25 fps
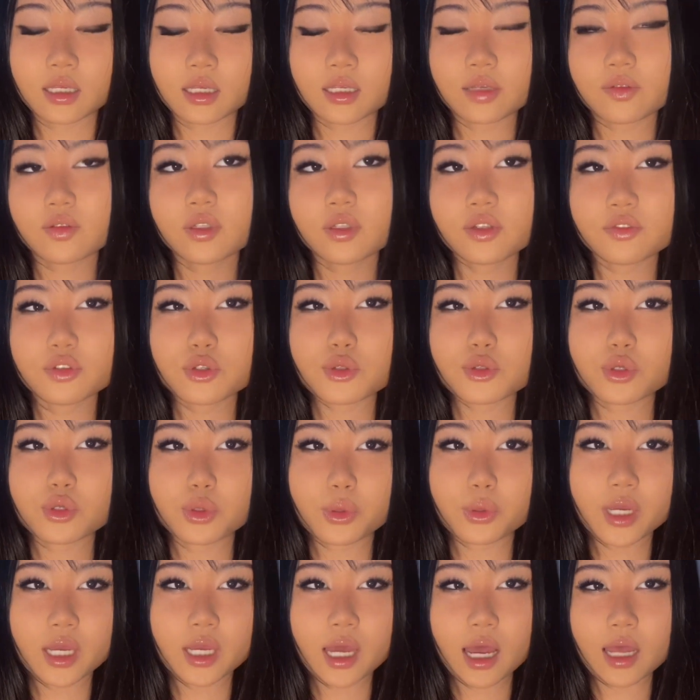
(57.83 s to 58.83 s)
even if you
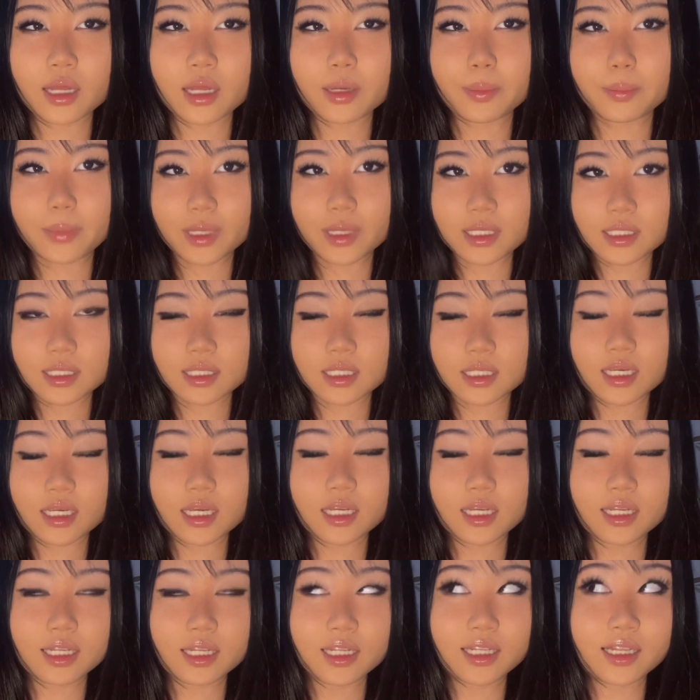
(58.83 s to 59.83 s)
do it kind of messy
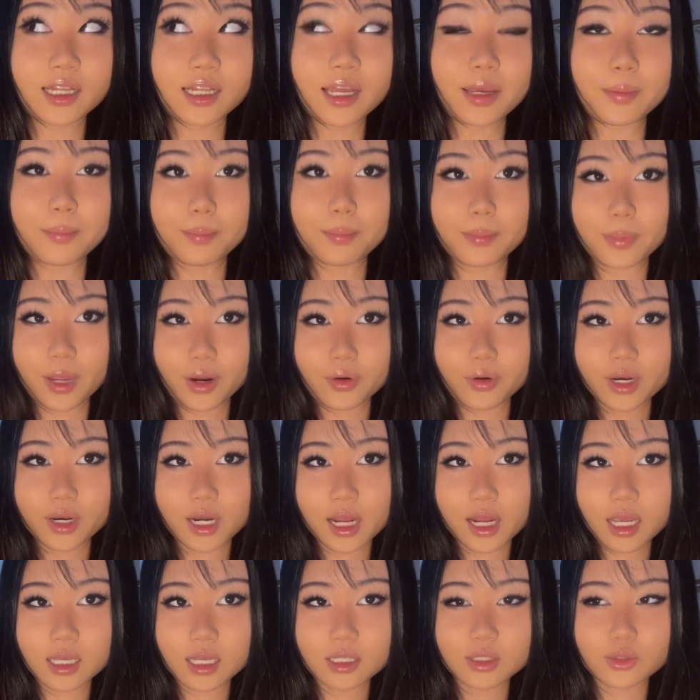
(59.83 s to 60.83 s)
and it like
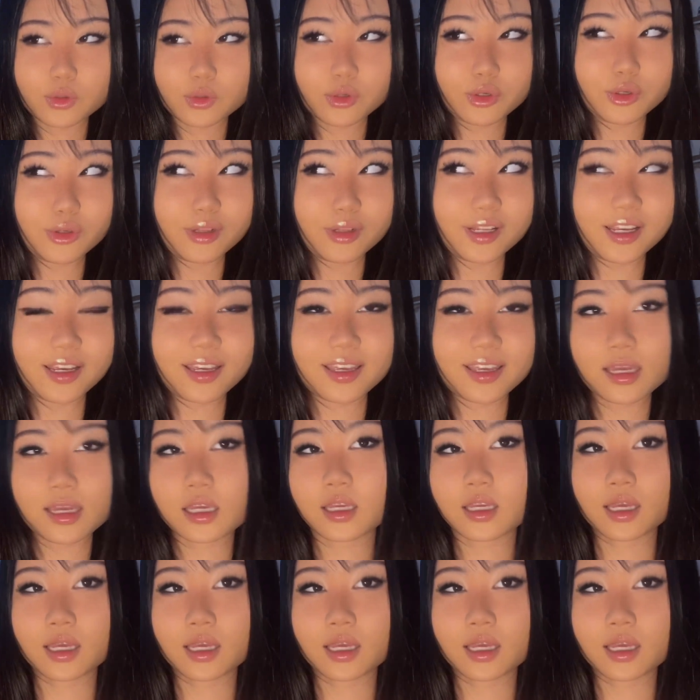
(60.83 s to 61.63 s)
marinates or you like get